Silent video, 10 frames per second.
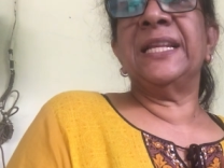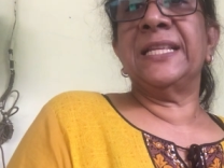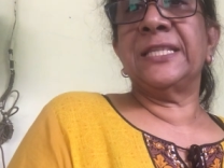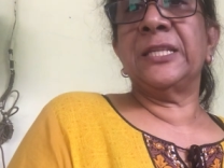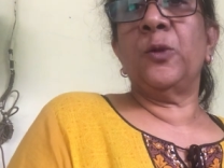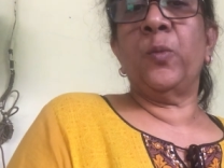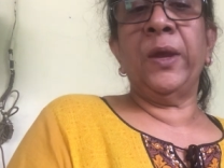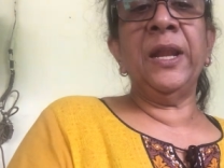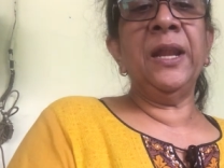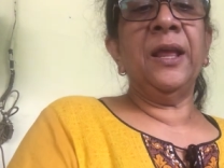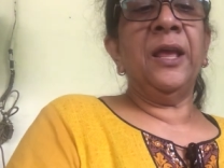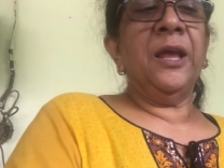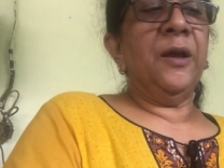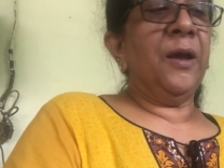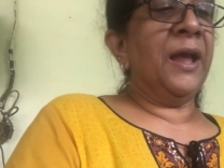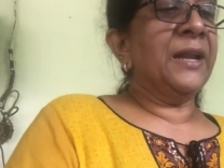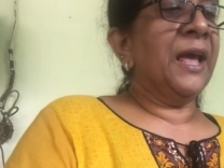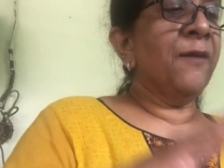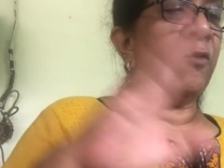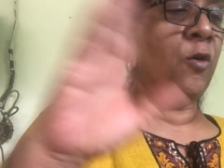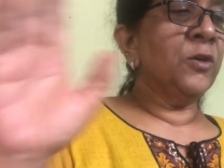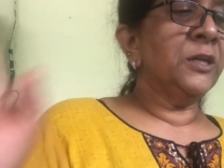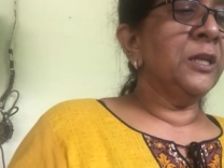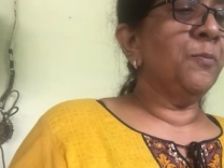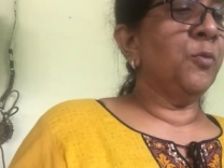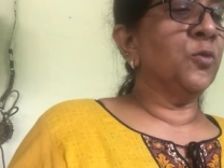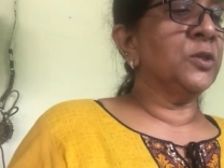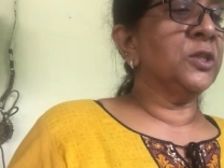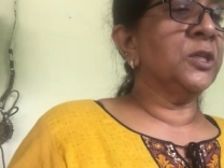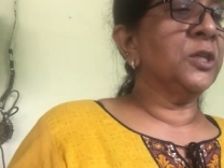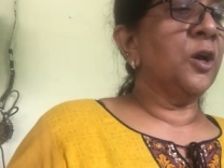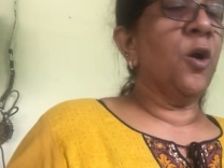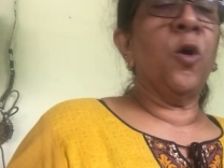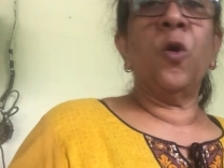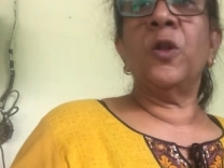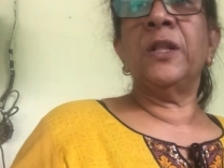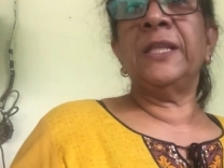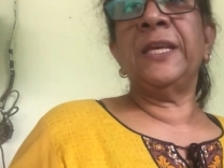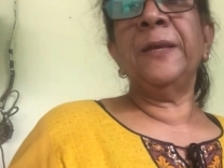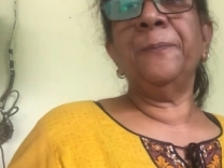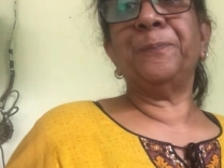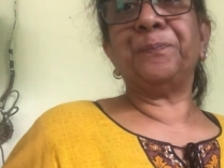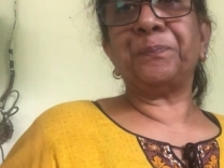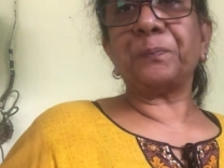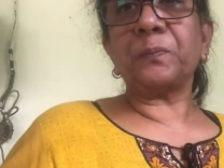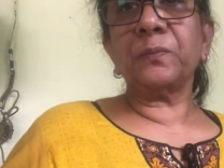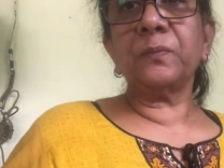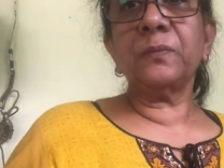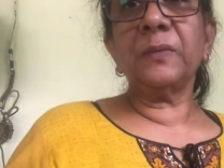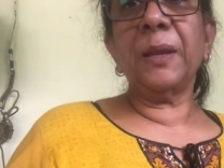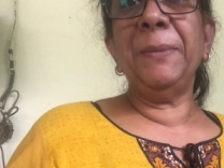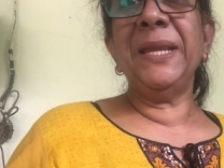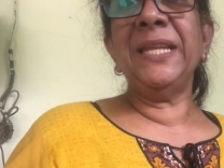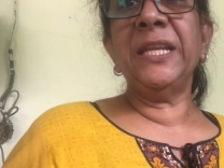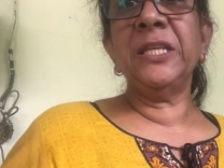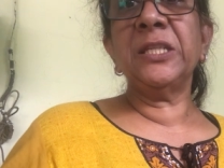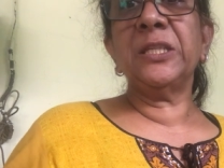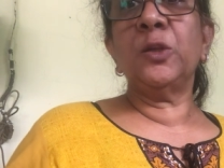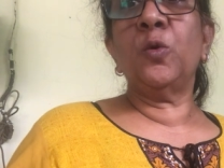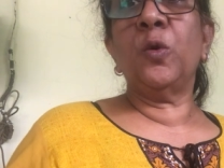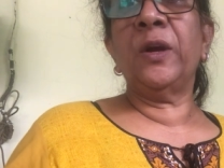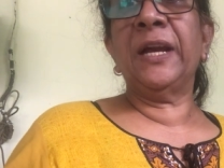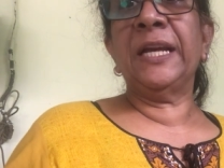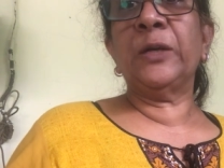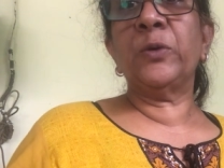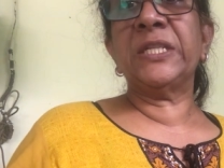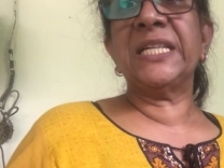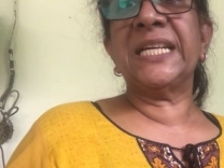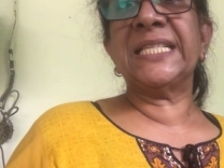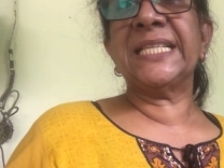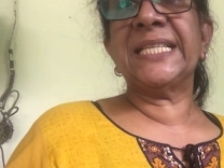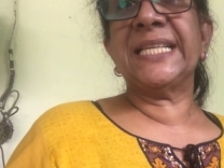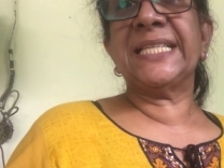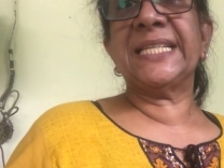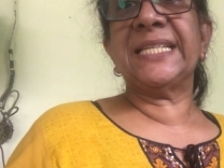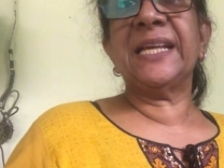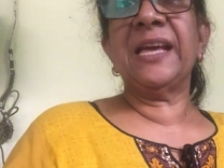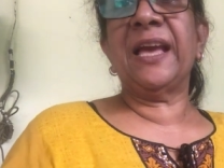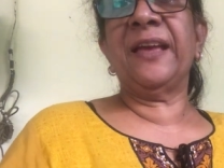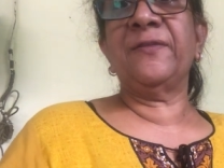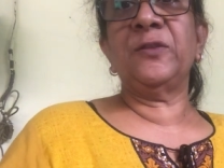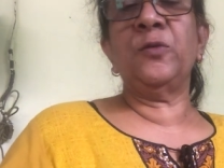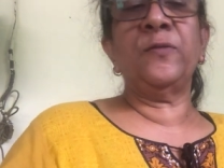the lesson well. And I have already posted all the meanings, no uh, uh question answers, etc. I have you